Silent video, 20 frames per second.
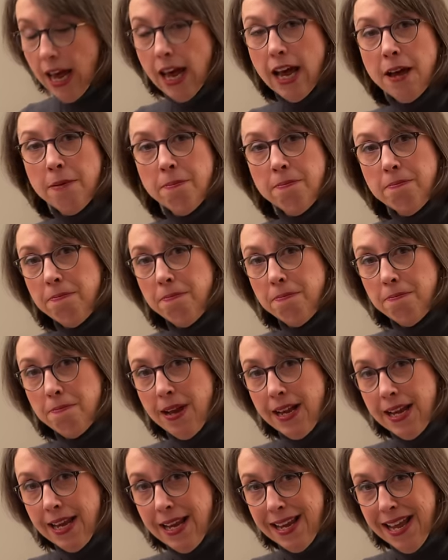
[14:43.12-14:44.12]
I'm
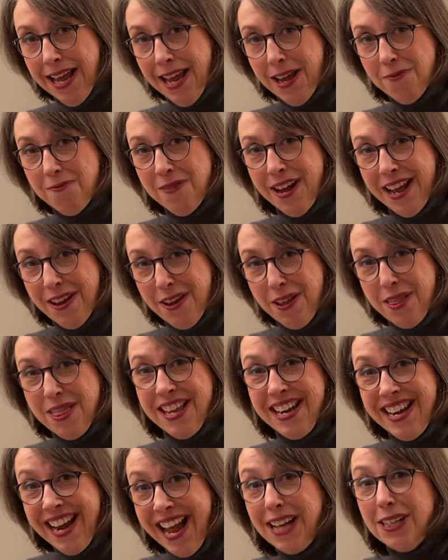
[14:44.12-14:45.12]
making headway on
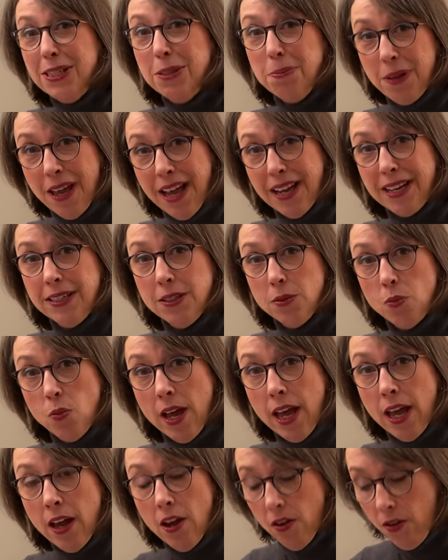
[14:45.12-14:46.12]
the next block as
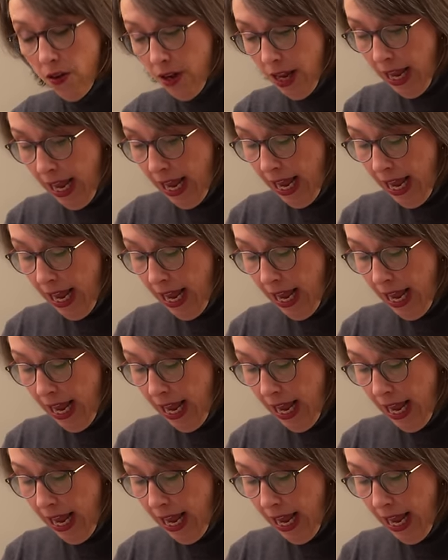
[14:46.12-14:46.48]
well.